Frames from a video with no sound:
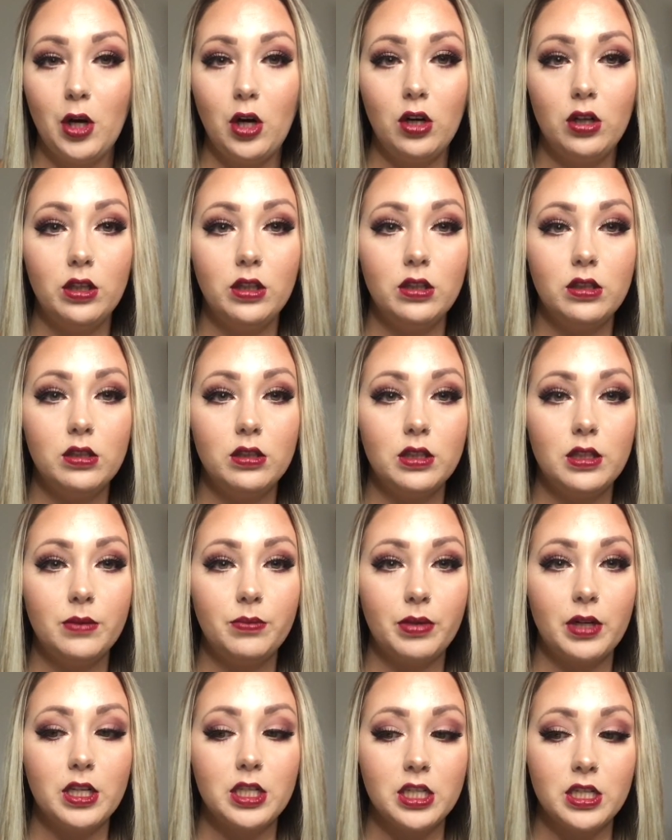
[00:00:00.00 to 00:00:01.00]
all the
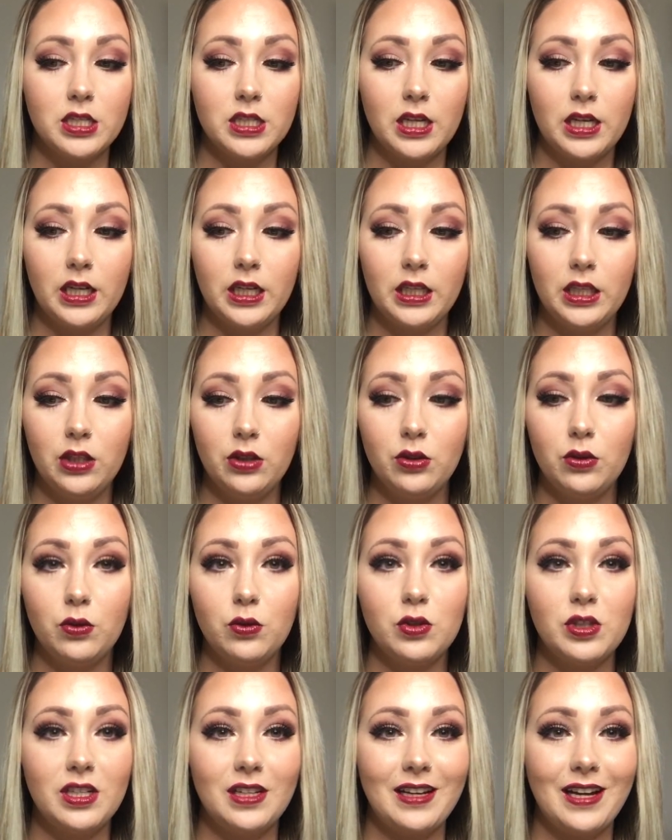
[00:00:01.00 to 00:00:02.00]
brushes that I
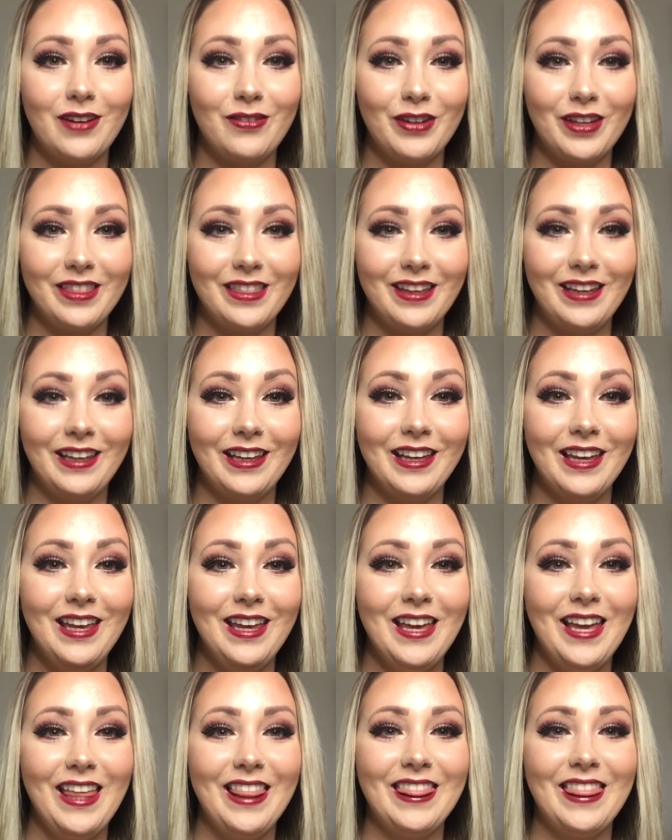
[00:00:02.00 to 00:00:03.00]
used and everything.
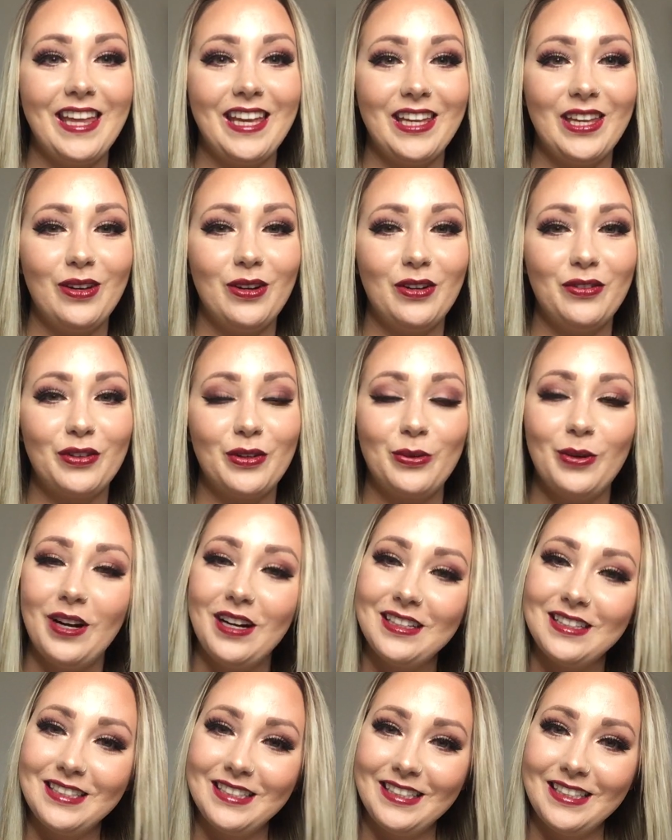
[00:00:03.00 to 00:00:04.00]
Thank you all for
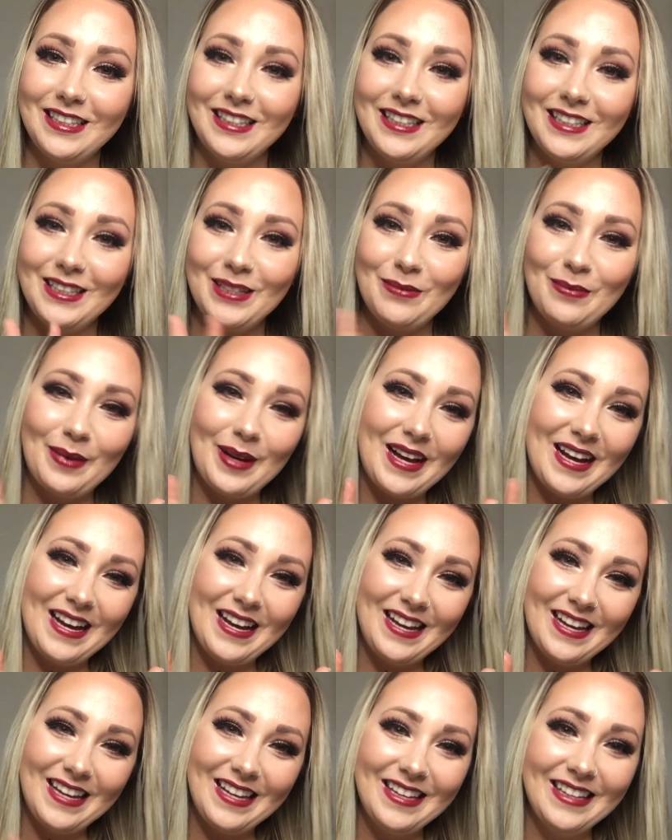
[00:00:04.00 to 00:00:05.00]
watching.
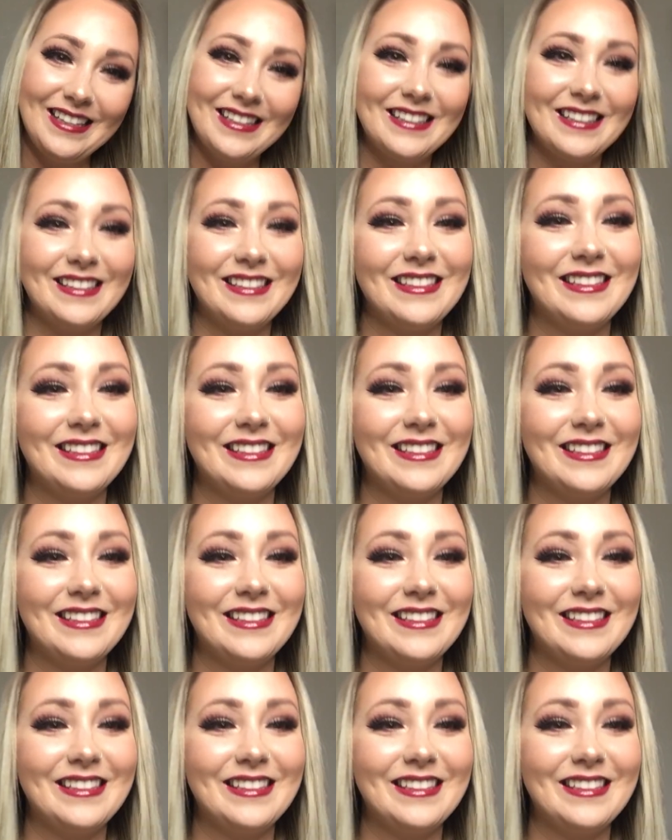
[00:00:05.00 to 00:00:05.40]
Bye.